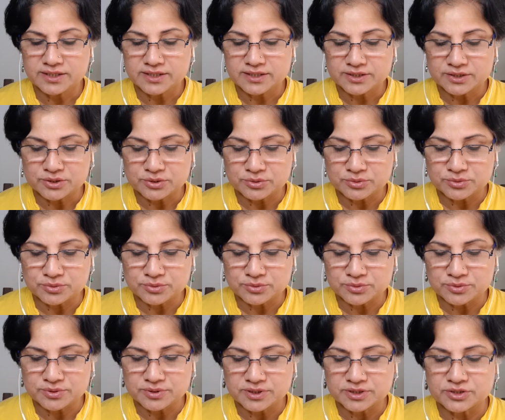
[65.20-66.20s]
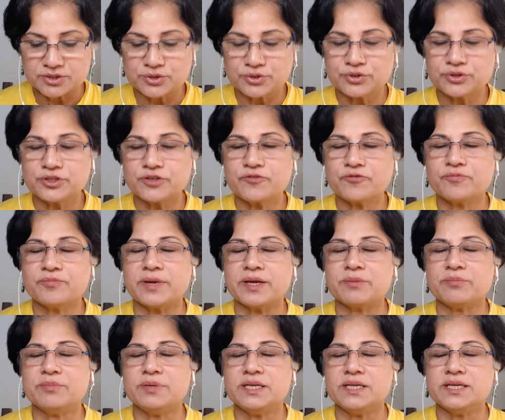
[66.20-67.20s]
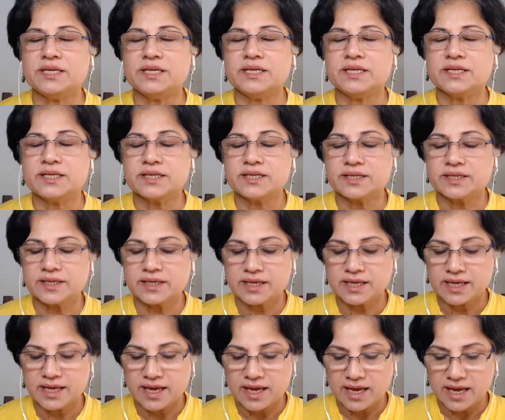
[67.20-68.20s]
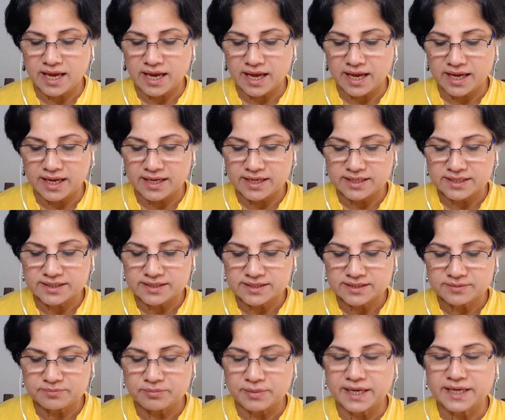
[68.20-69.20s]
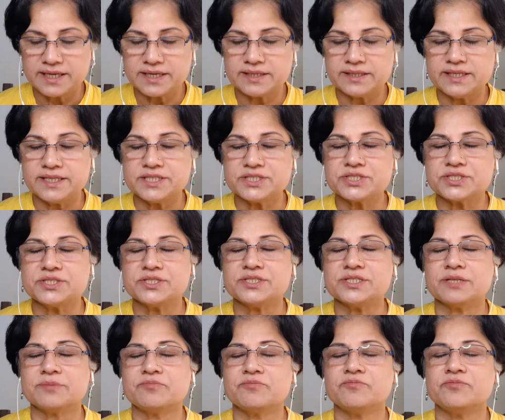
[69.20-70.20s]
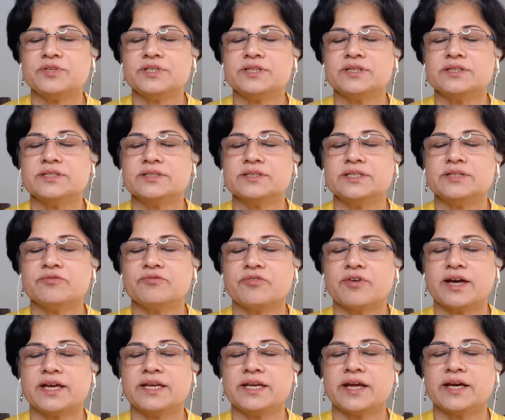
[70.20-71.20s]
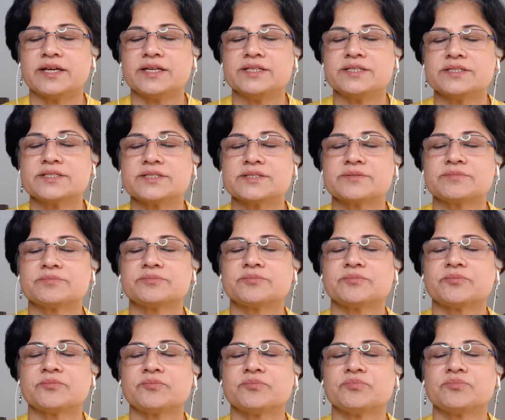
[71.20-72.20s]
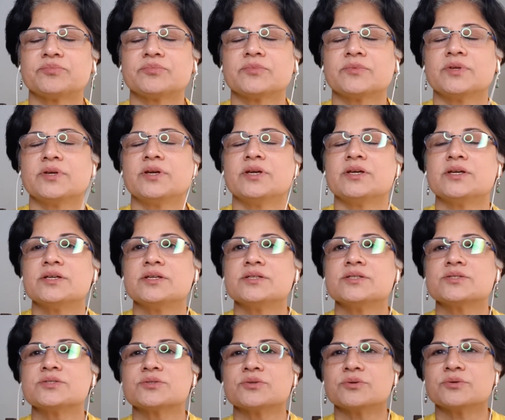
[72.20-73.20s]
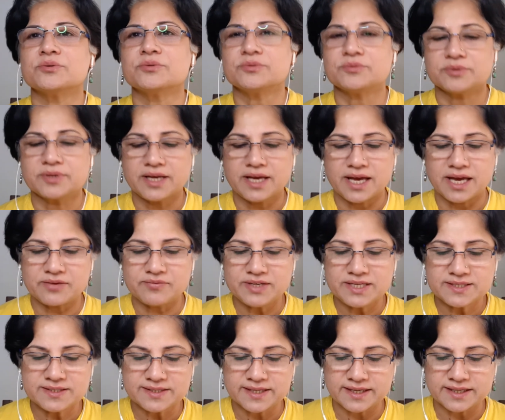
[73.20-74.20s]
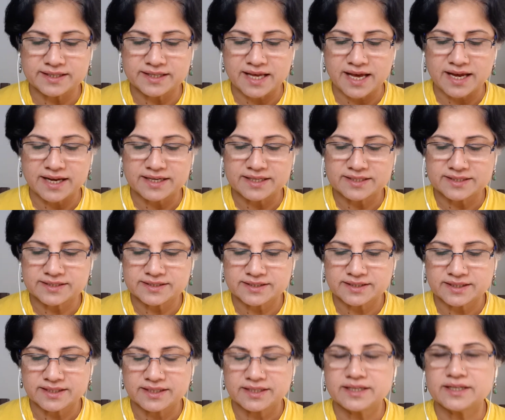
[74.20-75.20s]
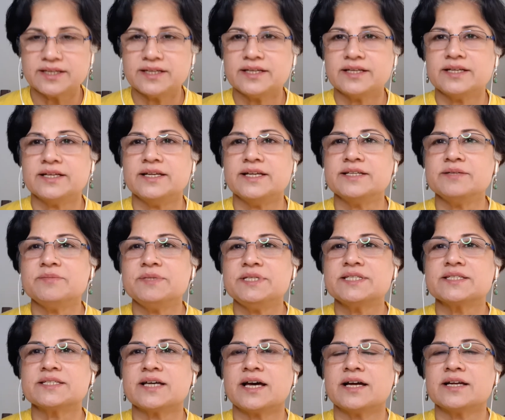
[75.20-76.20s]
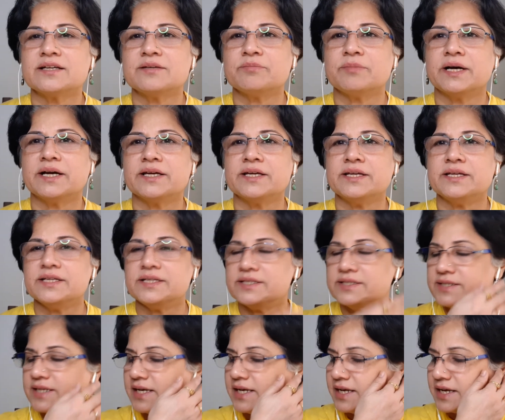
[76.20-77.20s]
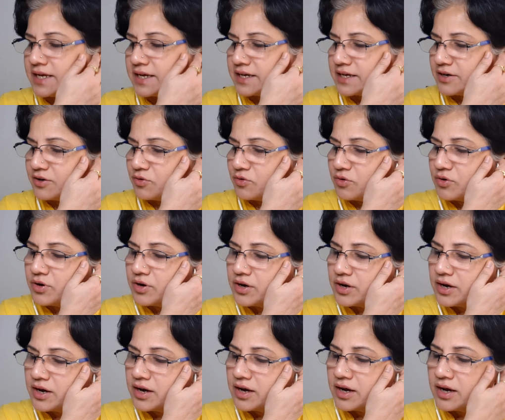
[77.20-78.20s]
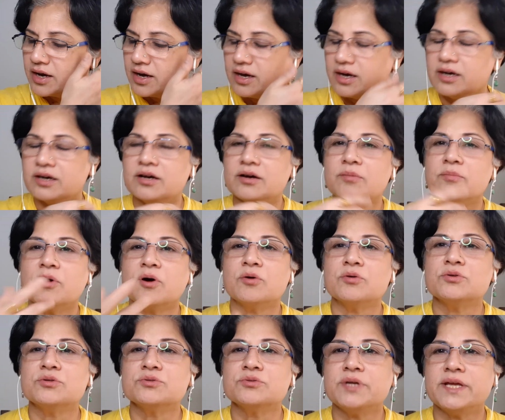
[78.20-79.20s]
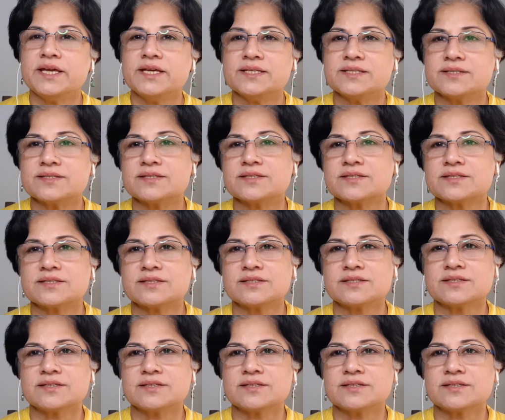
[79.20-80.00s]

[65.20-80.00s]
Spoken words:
to the truth of my being and my relationship with the infinite. So having said that, let me start by telling about today's